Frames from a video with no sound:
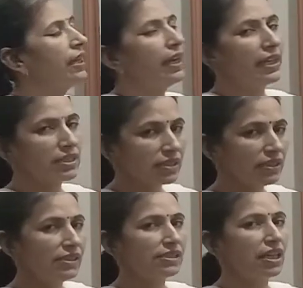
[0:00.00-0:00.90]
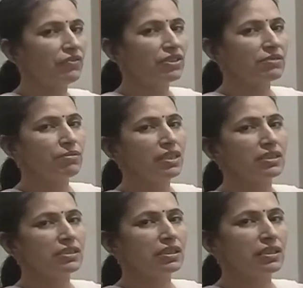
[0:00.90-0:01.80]
External surface
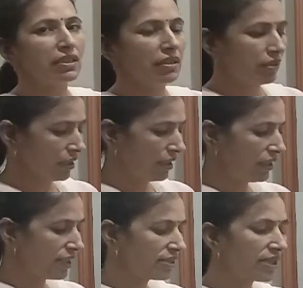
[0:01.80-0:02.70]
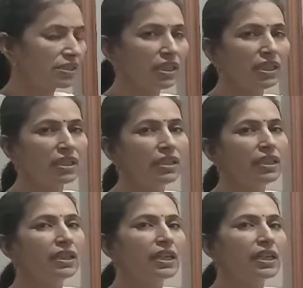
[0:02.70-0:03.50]
means here is the skin.